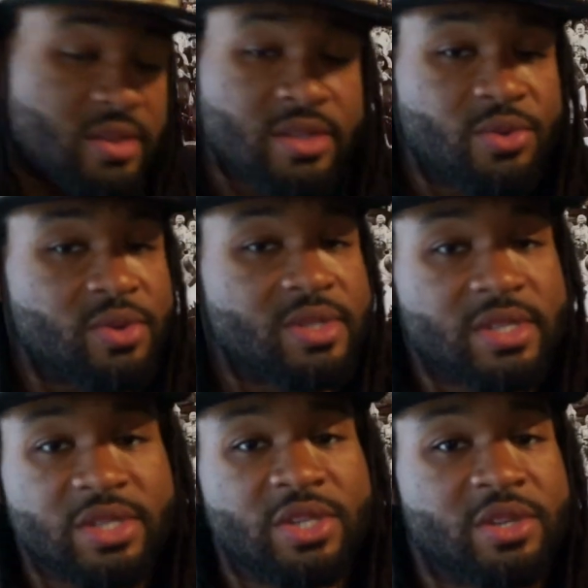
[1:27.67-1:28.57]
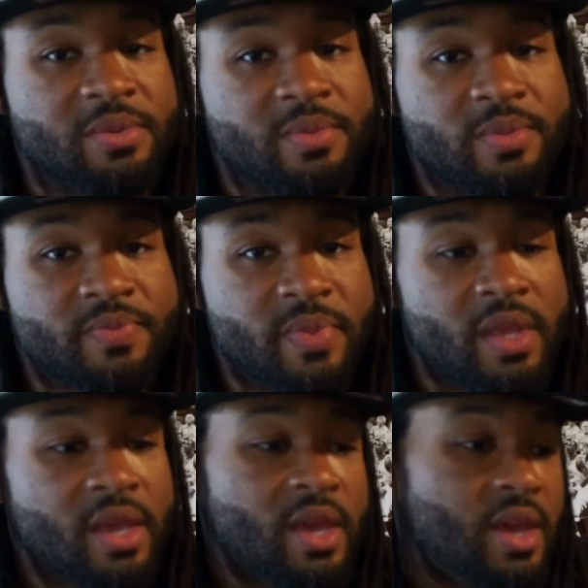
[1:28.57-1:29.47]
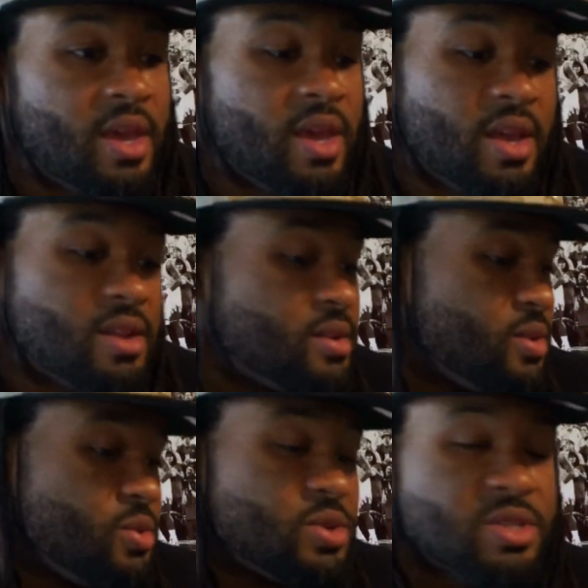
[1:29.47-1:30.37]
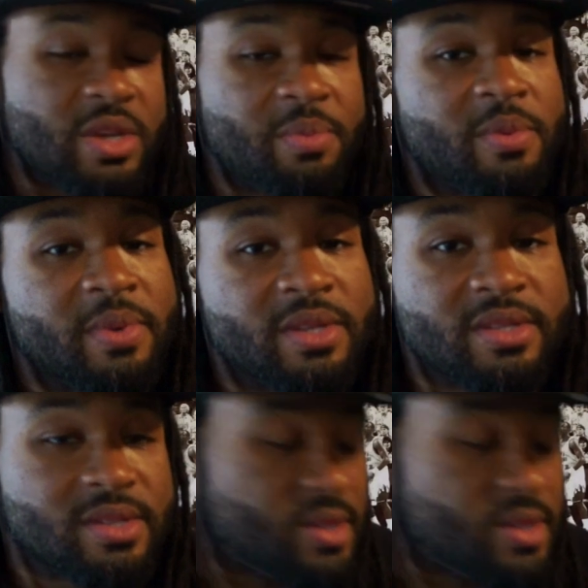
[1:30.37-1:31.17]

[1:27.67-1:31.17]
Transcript: to going to the gym and of course supplements.